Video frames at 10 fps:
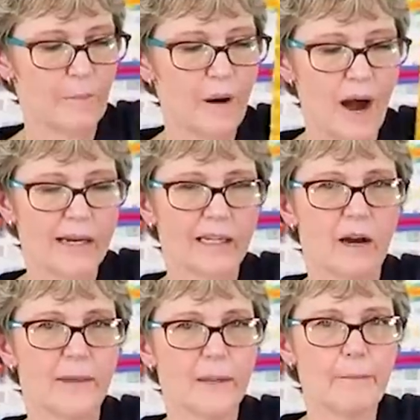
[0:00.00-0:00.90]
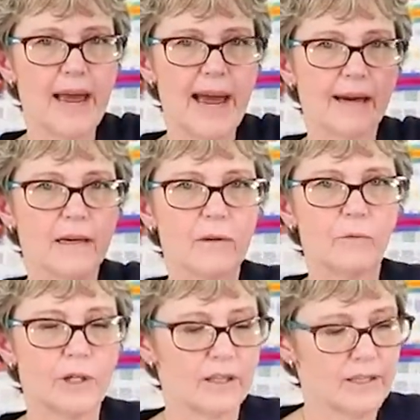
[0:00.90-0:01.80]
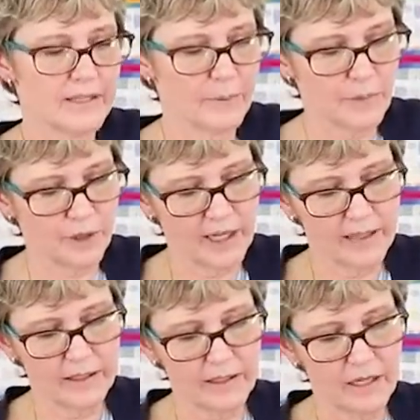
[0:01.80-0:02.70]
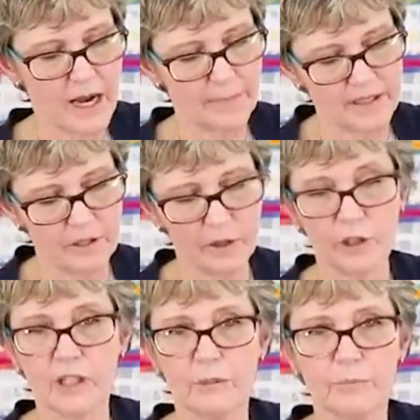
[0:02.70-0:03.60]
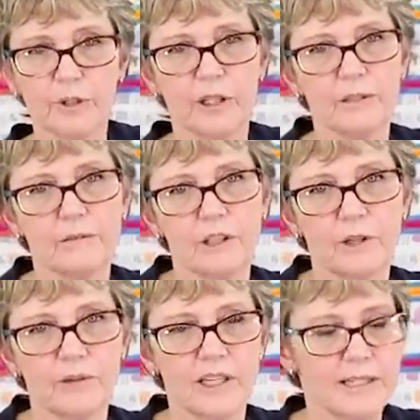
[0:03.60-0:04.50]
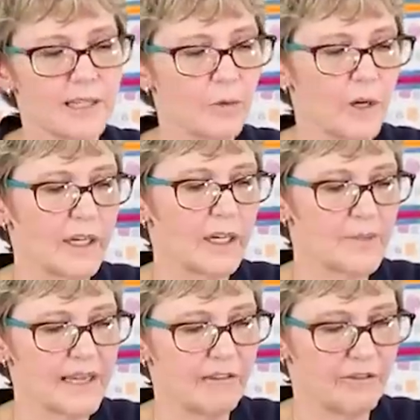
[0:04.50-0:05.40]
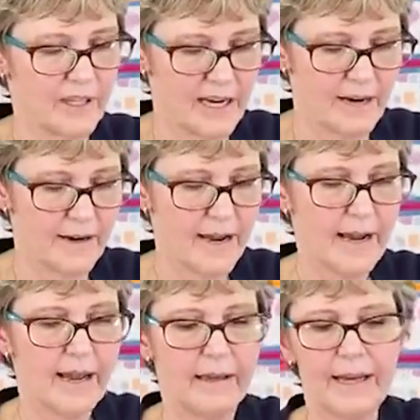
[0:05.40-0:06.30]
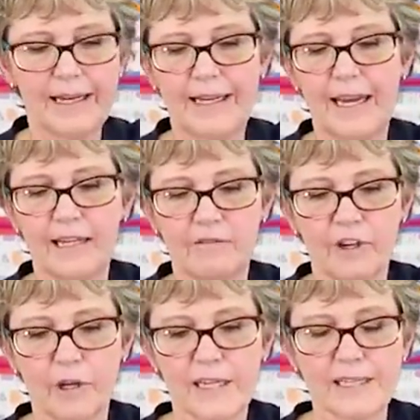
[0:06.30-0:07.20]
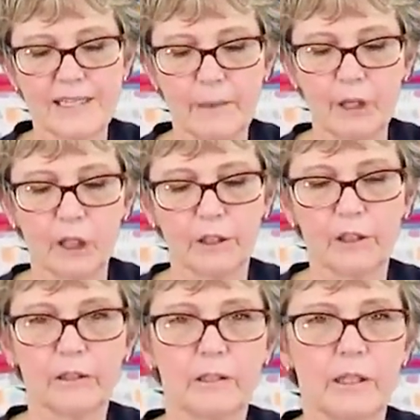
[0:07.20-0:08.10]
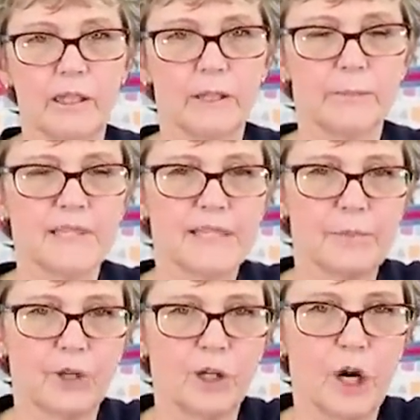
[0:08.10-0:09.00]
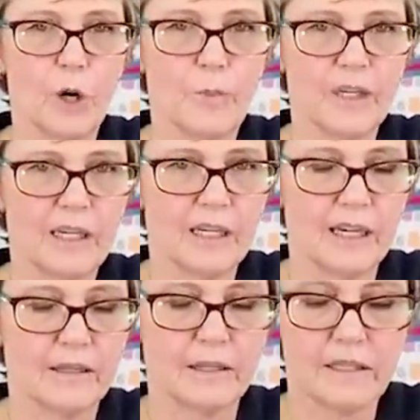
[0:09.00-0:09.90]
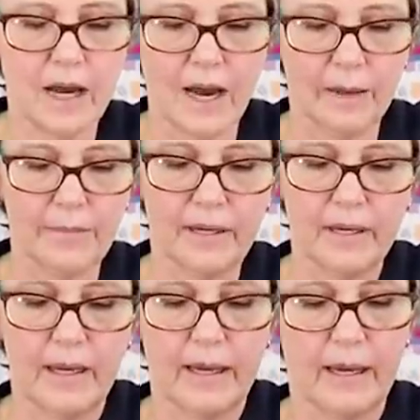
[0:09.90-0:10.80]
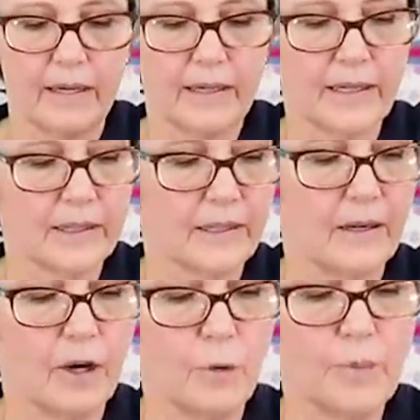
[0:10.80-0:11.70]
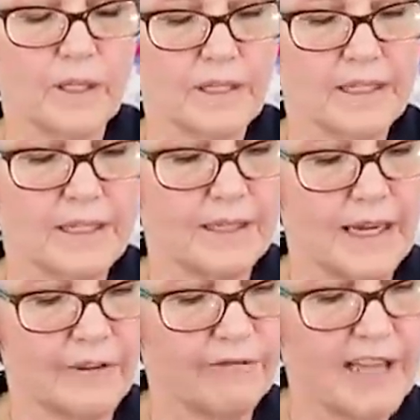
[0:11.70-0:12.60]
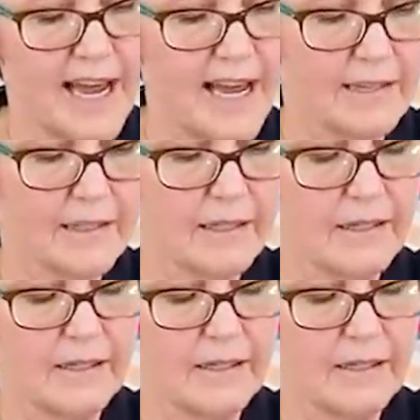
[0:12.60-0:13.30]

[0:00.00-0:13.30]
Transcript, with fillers: a pocket on the back with a zipper at the top, so you can put, you know, things that you want to keep safe in there. Again, a very similar um, zipper opening at the top. It opens to lay flat,